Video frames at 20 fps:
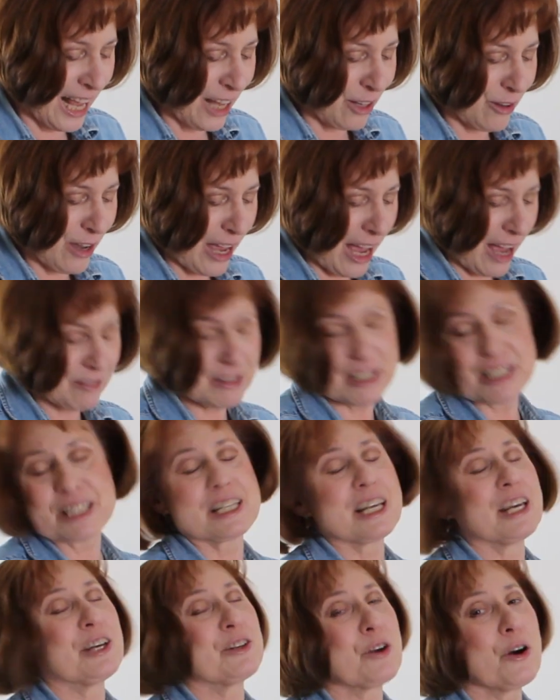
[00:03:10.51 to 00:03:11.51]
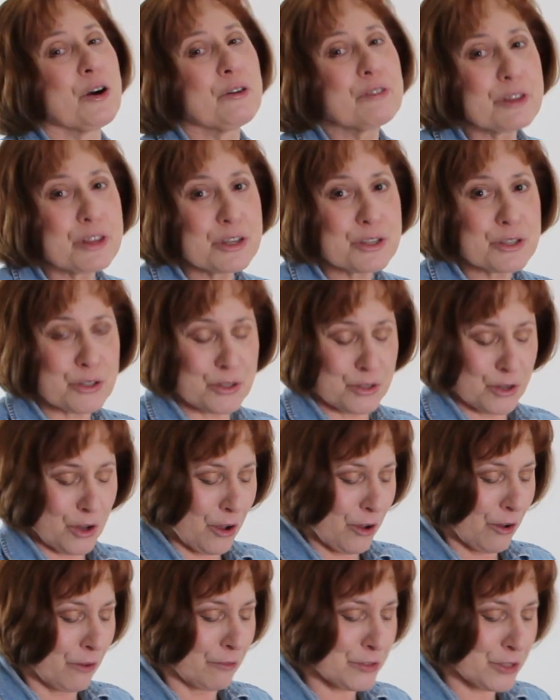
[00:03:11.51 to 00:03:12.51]
You have to stand over the
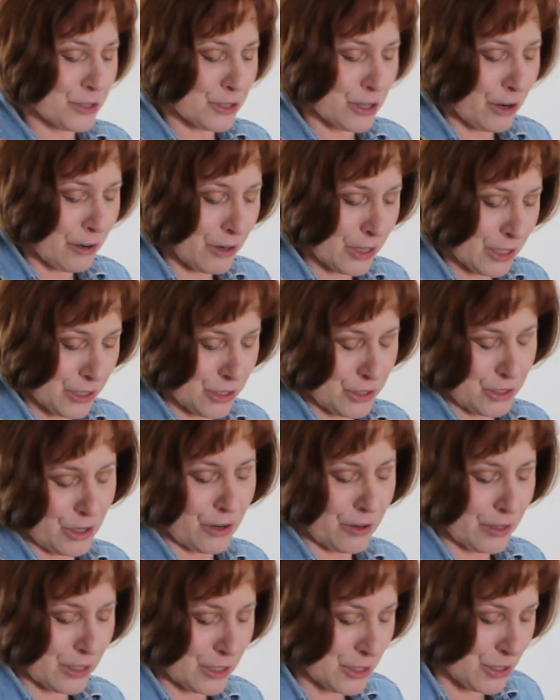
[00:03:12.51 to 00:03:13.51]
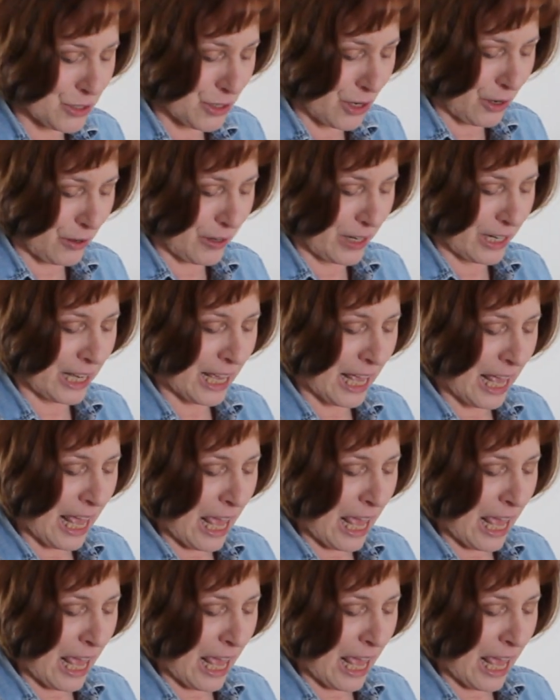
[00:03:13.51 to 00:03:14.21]
stove stirring, stirring, stirring.